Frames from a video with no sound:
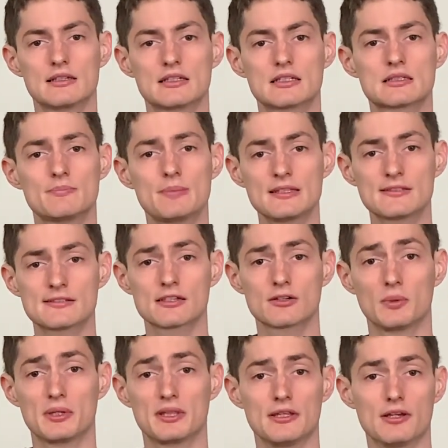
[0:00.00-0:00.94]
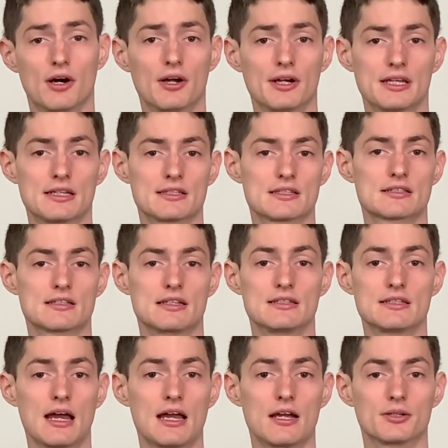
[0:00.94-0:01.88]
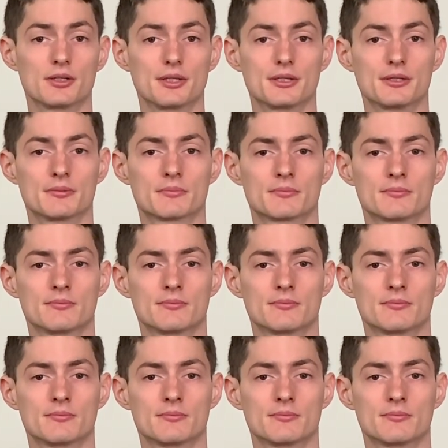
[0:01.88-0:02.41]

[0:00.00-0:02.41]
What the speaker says: dispensing with the audience entirely.